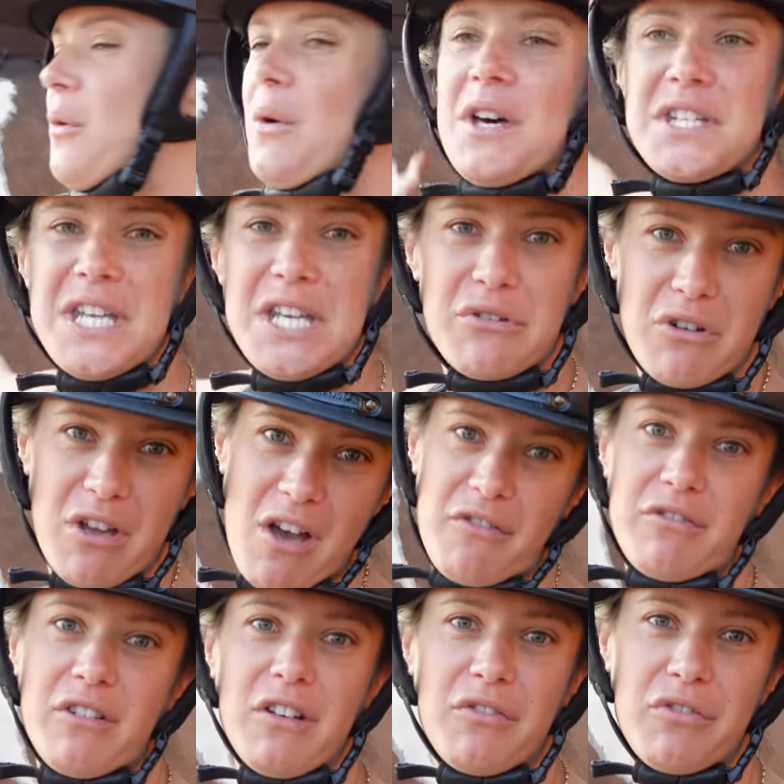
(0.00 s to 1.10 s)
whilst he's
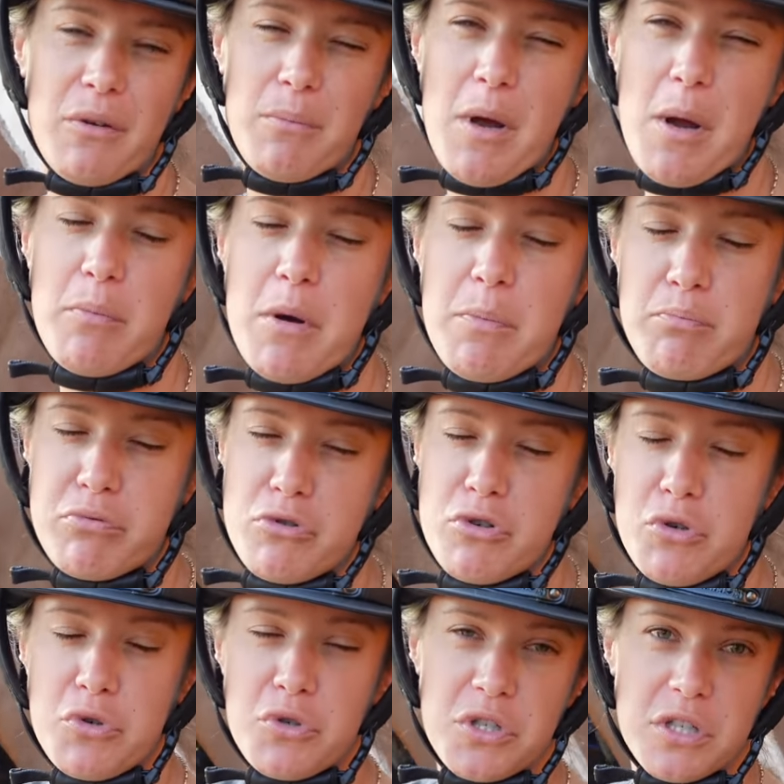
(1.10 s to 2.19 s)
recovering from
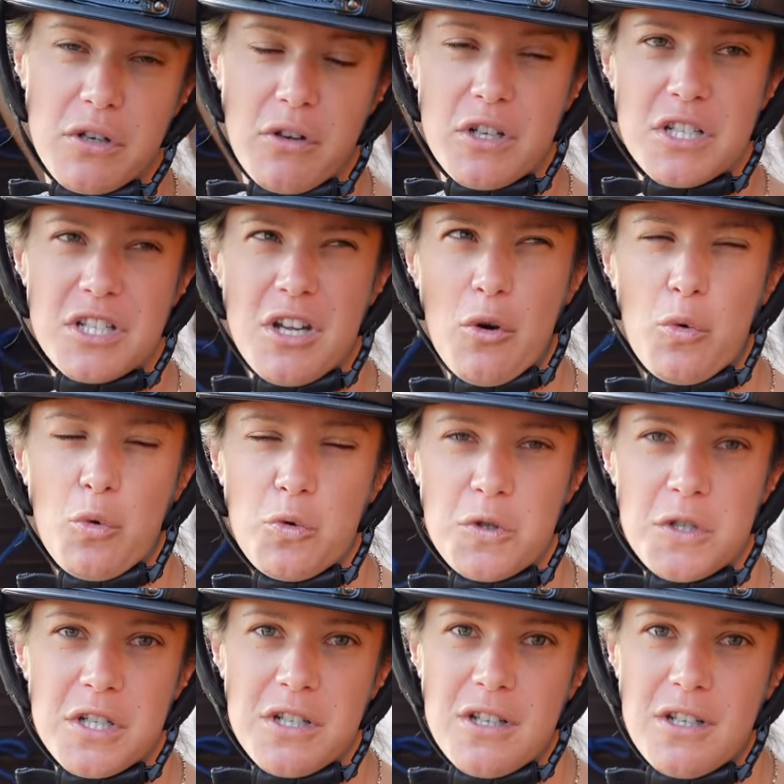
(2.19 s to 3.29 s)
bruised
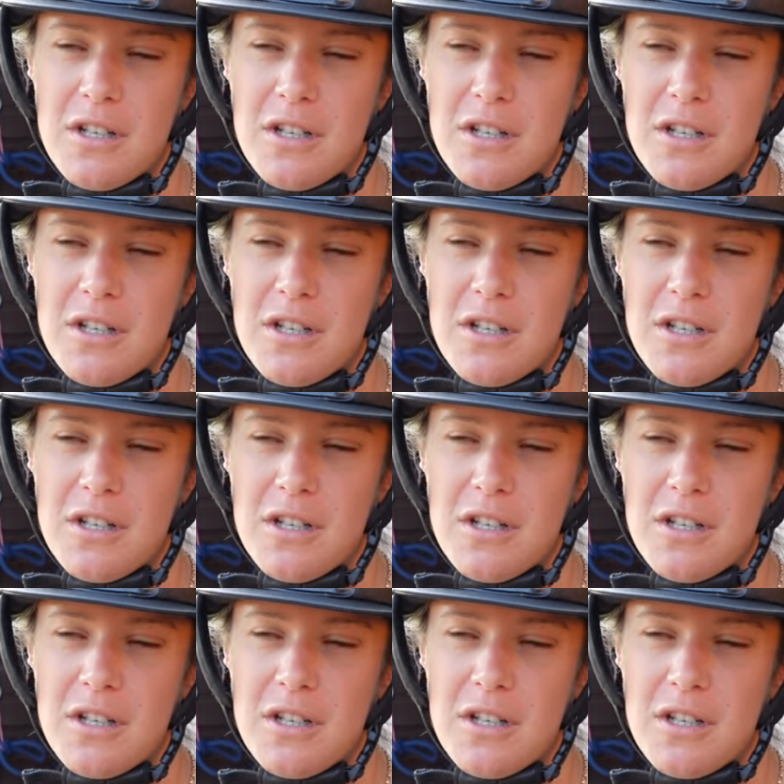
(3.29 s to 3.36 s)
soles.